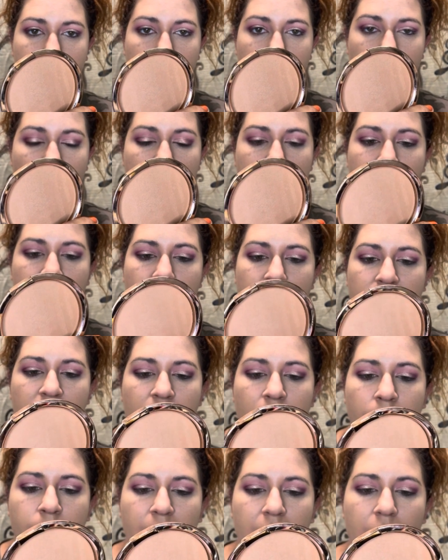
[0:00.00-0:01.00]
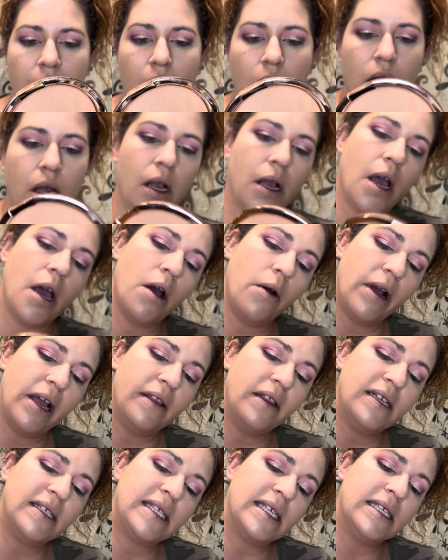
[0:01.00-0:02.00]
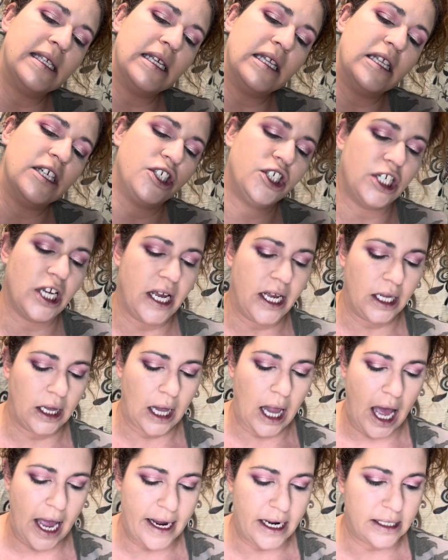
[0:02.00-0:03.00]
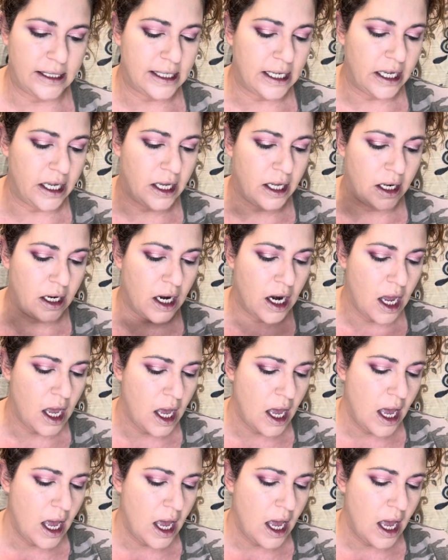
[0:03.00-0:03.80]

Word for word: not too terribly long ago, and this is in the shade Light 10.